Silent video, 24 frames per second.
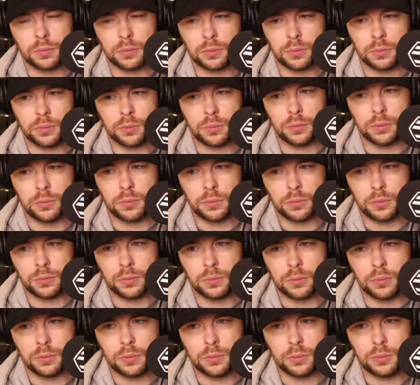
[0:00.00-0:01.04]

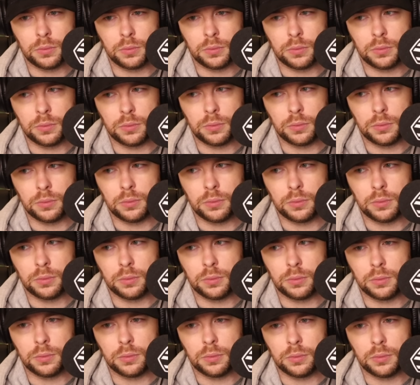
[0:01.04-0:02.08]

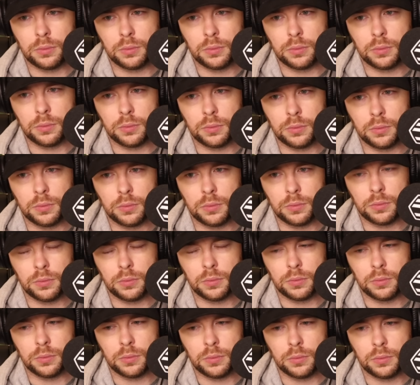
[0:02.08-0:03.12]

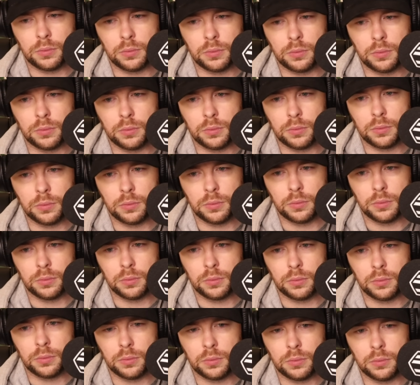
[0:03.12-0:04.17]

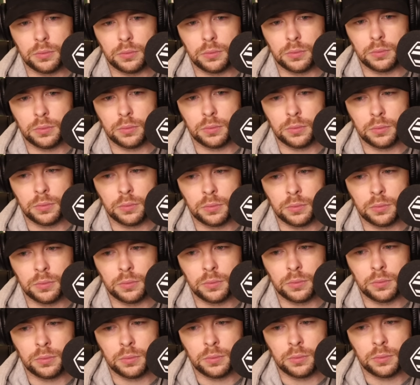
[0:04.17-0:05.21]

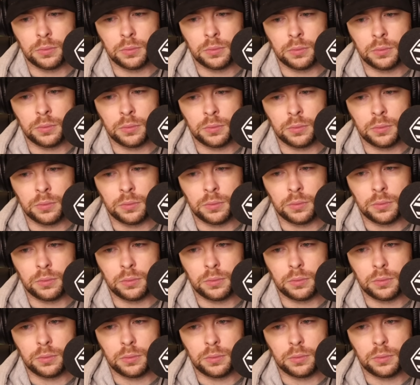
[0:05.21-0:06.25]

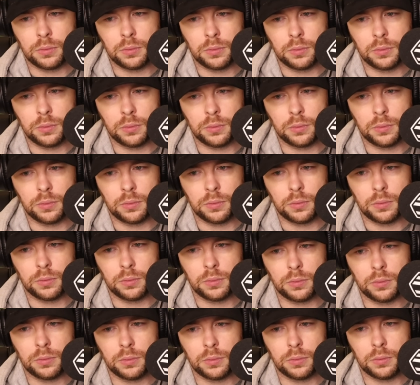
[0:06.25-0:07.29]

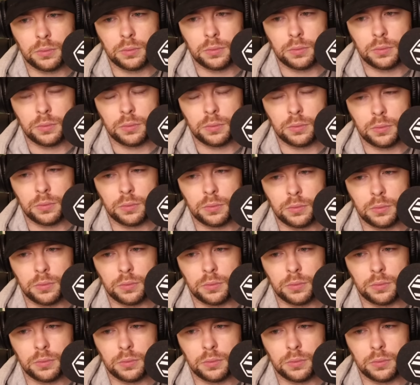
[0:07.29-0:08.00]
The person shown says nothing.